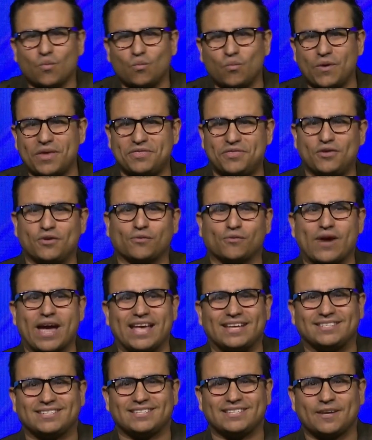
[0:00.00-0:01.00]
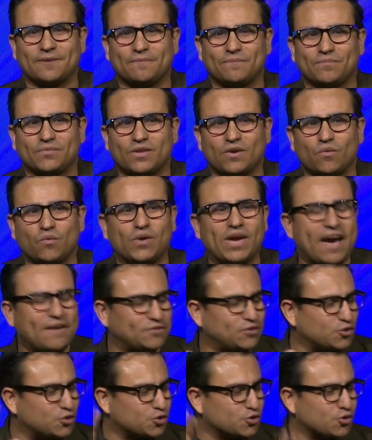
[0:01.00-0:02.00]
with the rest. We
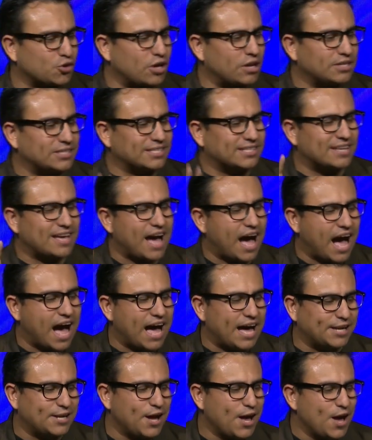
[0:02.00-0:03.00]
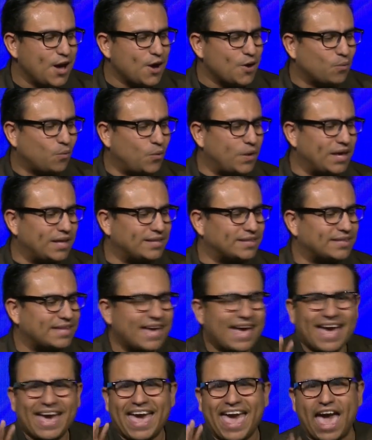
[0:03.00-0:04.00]
have to trust God
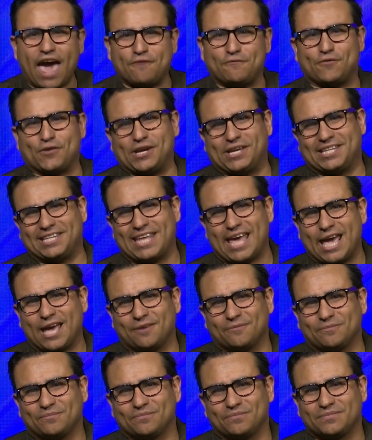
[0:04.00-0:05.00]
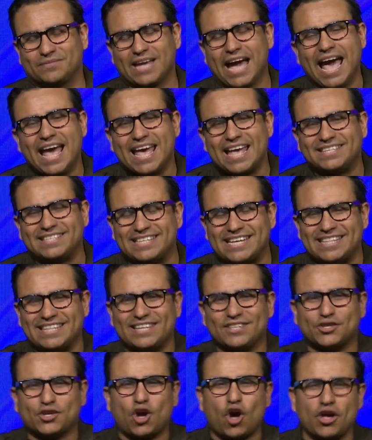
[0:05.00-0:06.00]
with everything. And see,
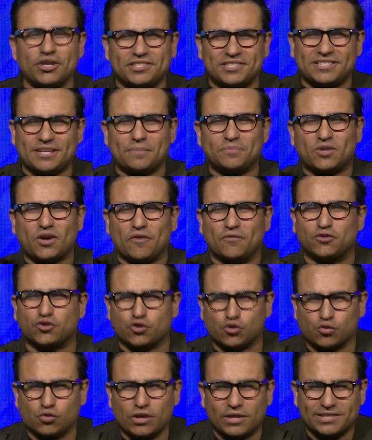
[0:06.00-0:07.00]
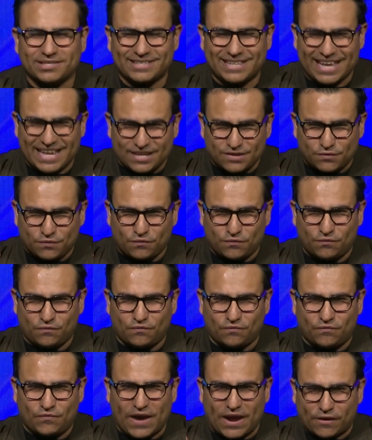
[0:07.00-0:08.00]
this concept of trust is
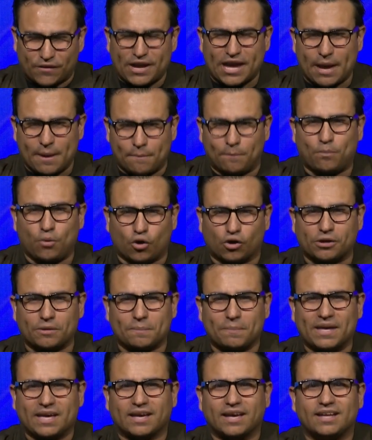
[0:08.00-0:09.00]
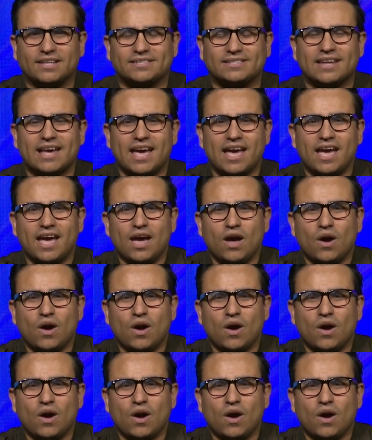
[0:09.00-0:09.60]
very important because